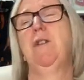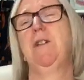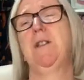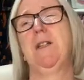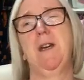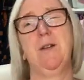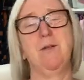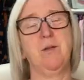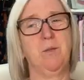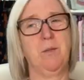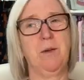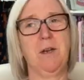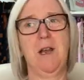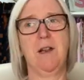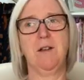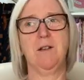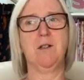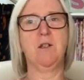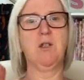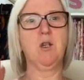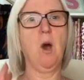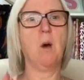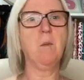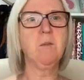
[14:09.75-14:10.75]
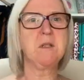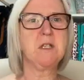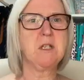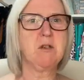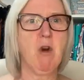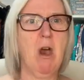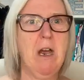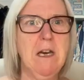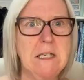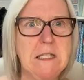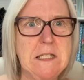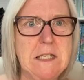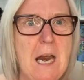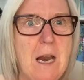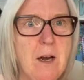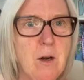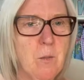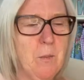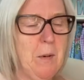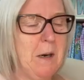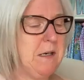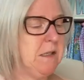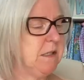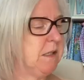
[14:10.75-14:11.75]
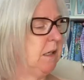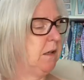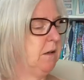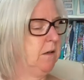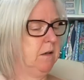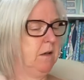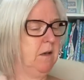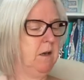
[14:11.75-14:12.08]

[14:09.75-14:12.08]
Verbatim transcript: to stand up again stop trying to stand up Listen,